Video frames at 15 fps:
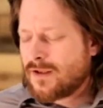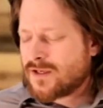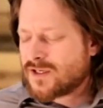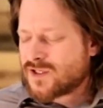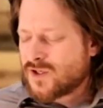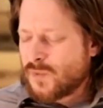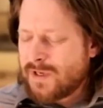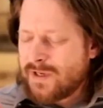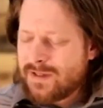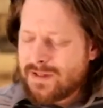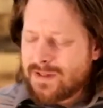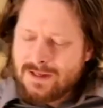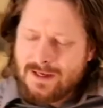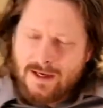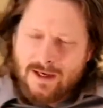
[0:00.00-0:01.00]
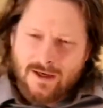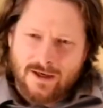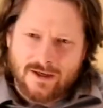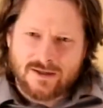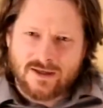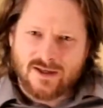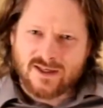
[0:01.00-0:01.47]
So we lean
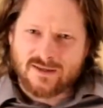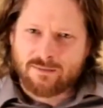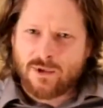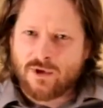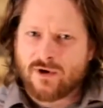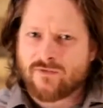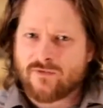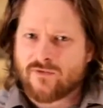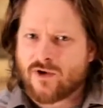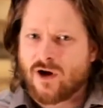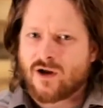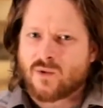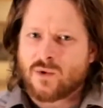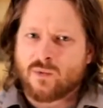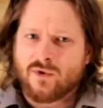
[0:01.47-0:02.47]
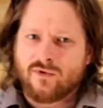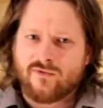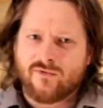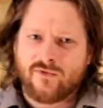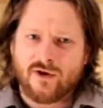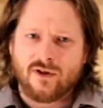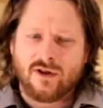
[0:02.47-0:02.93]
into the Spirit of God when we
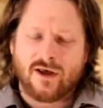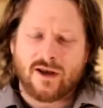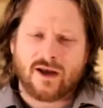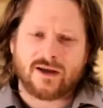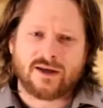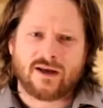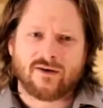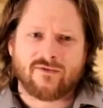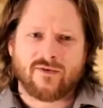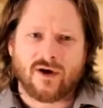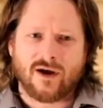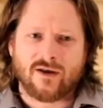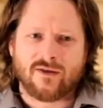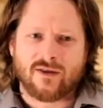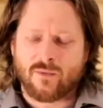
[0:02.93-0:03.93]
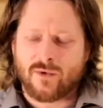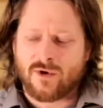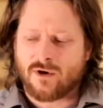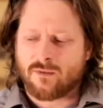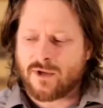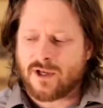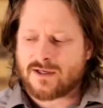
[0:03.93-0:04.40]
feel and identify that we
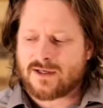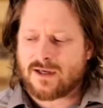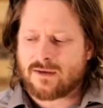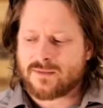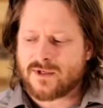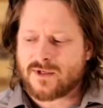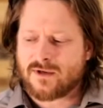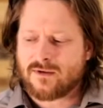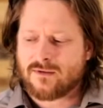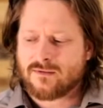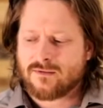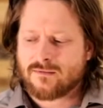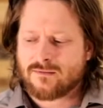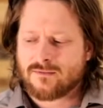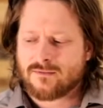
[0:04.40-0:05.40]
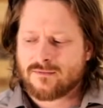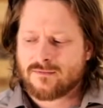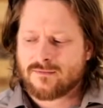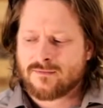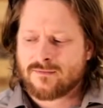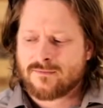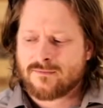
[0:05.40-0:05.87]
are being tempted.
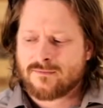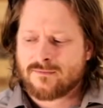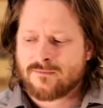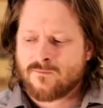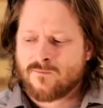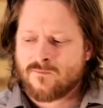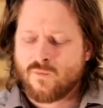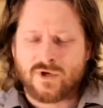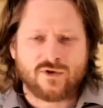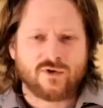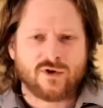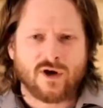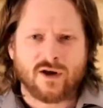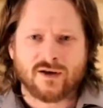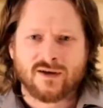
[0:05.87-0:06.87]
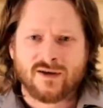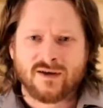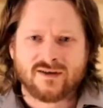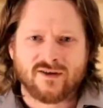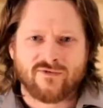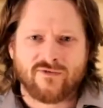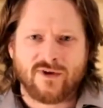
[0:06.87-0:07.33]
We do
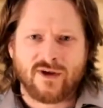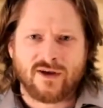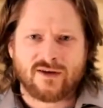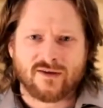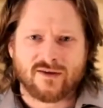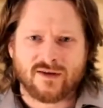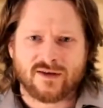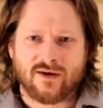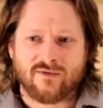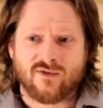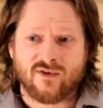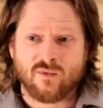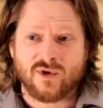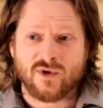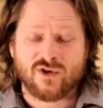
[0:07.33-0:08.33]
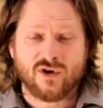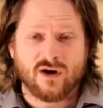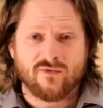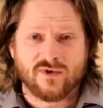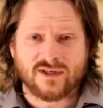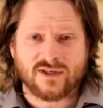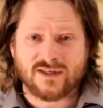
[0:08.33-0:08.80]
not defeat the devil. We do not
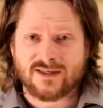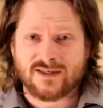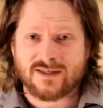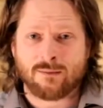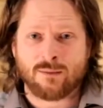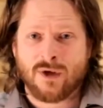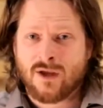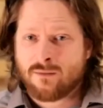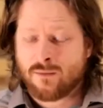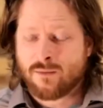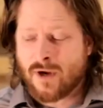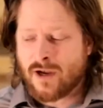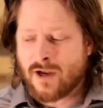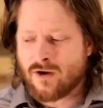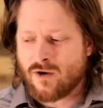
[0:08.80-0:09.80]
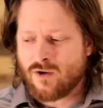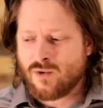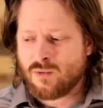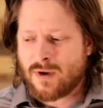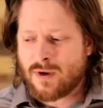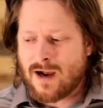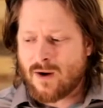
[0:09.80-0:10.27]
resist him by our
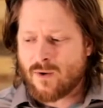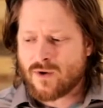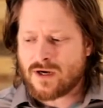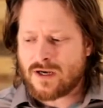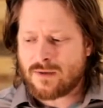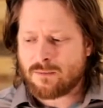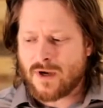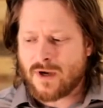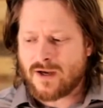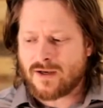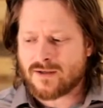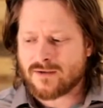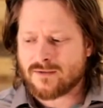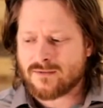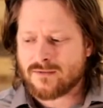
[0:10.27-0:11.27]
own power and might.